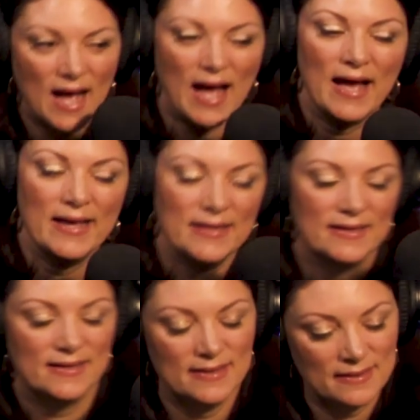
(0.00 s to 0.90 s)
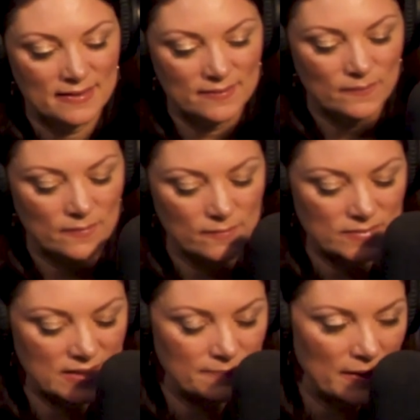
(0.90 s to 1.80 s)
I uh,
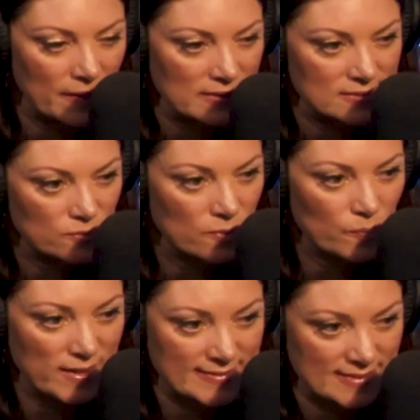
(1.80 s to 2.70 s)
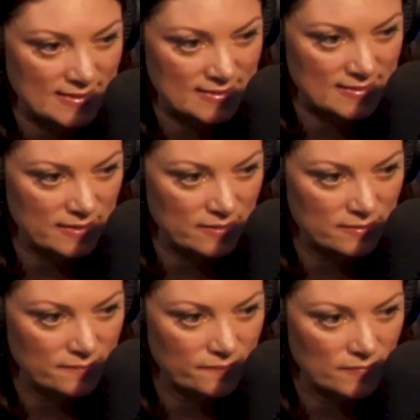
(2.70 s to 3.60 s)
did my best to embrace it this
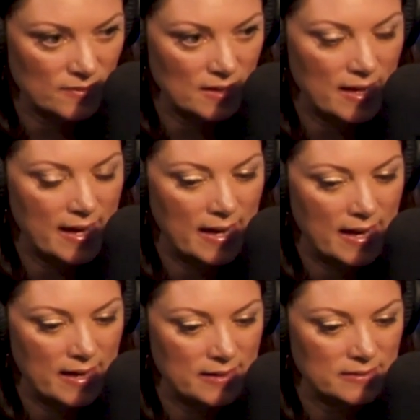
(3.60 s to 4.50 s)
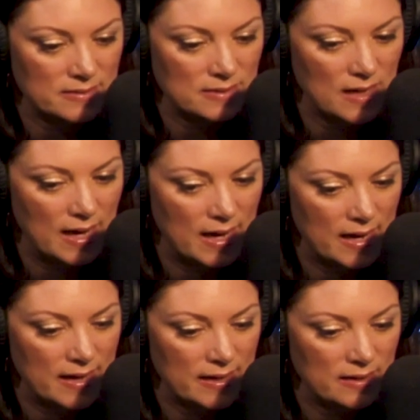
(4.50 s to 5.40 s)
year and
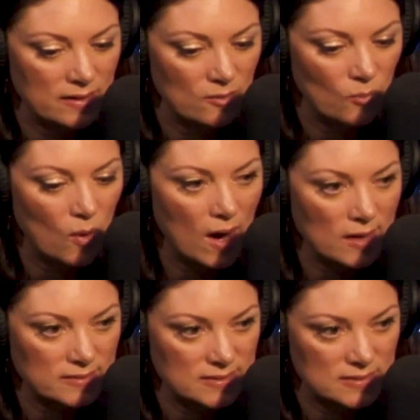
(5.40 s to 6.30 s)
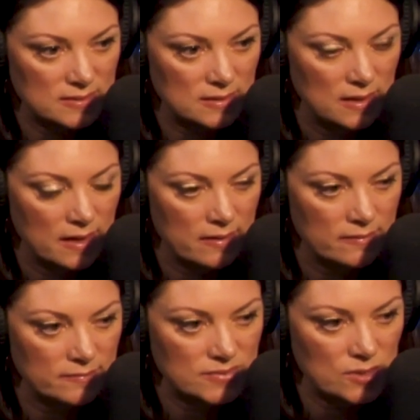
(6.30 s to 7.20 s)
I walked
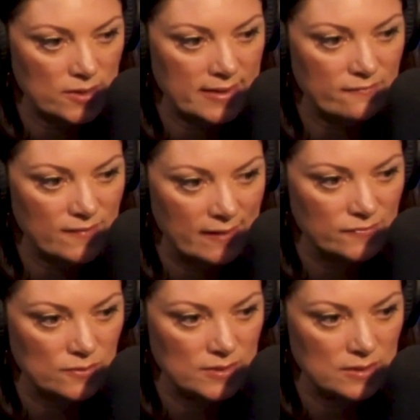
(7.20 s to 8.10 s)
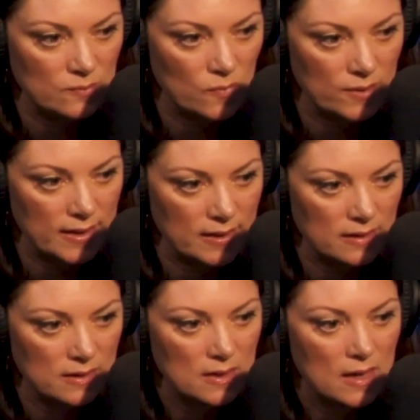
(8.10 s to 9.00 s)
um, starting at 5:30 in the morning,
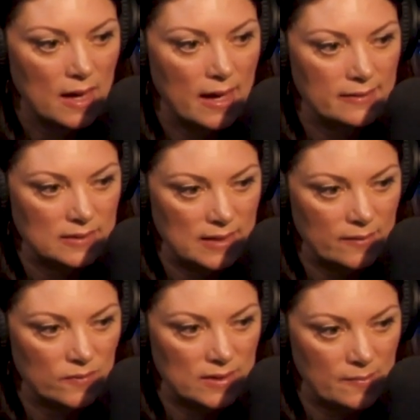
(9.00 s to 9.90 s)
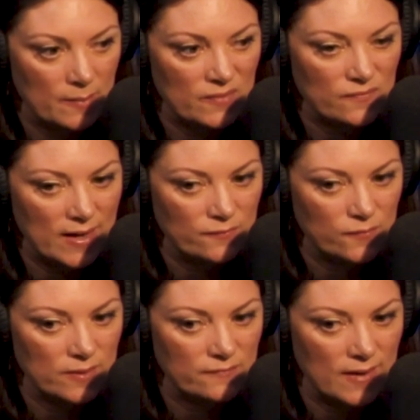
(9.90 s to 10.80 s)
and the light would come up at
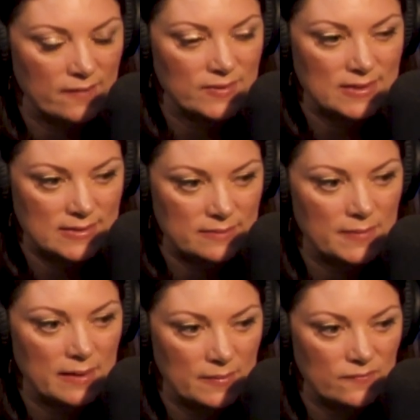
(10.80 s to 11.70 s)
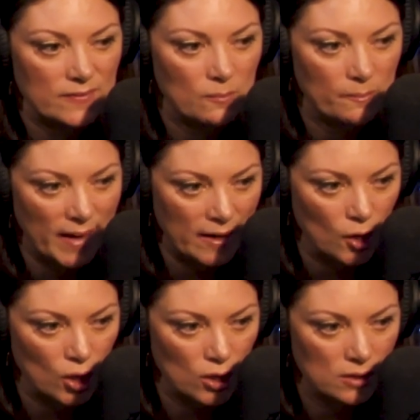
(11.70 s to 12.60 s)
5:45, and it did make me feel
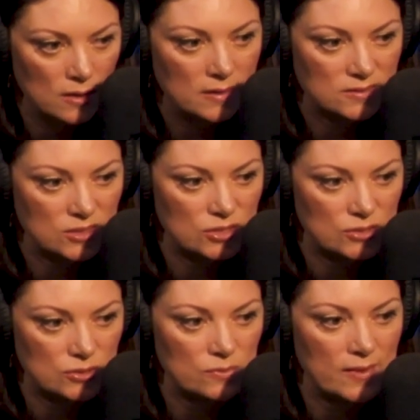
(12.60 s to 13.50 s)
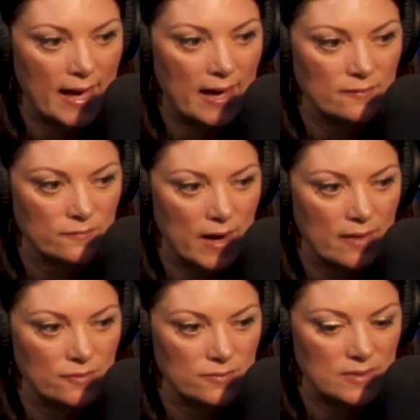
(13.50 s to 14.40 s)
better to just do that
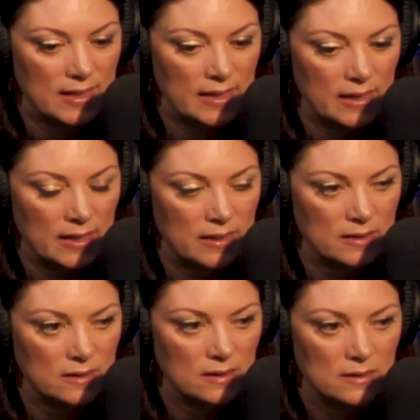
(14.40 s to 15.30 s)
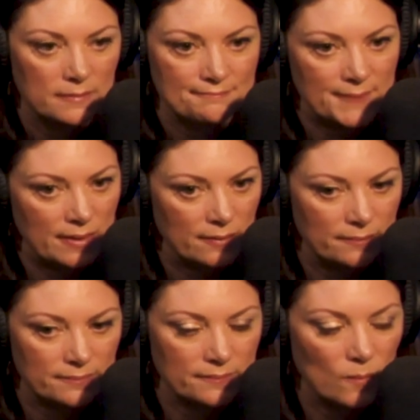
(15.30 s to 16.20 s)
rather than you
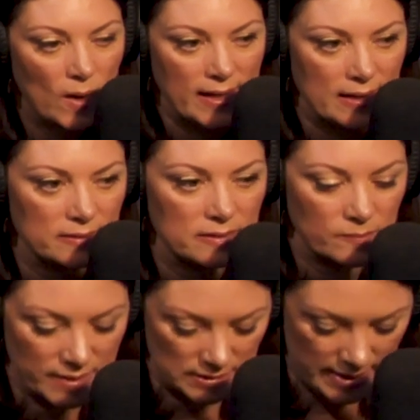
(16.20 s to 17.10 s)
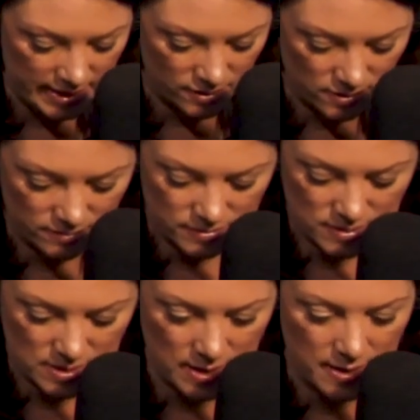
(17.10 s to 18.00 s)
know waking a little bit later
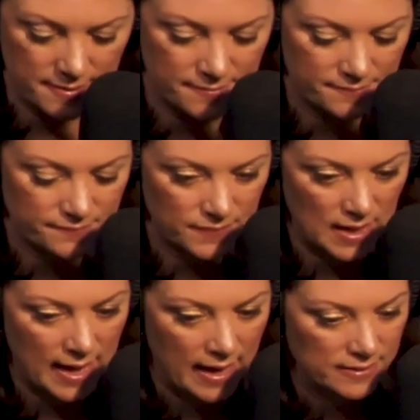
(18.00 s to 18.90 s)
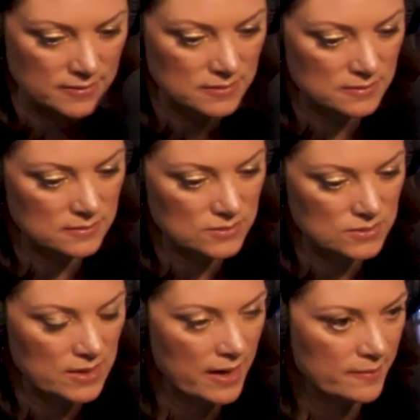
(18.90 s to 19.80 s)
um, and
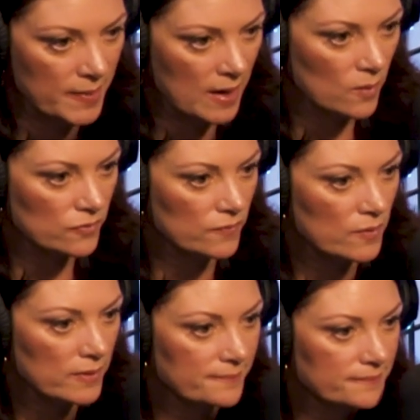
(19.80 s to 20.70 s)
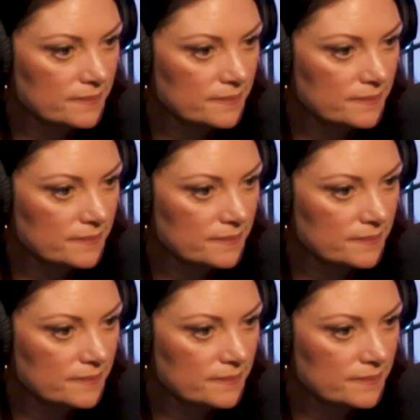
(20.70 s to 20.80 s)
just kind of power through it.